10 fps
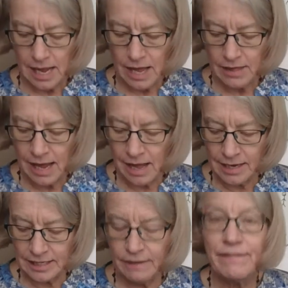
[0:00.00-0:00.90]
The
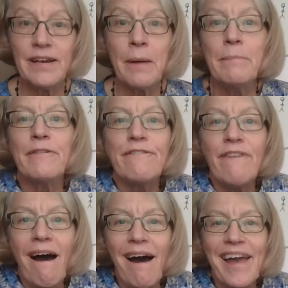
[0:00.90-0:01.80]
answer for number
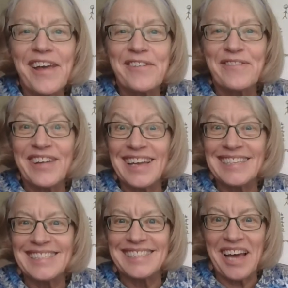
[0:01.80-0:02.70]
5
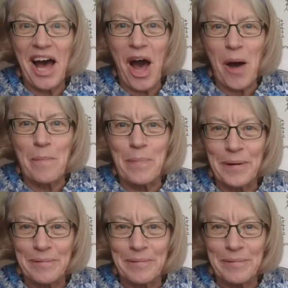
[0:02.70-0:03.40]
is up.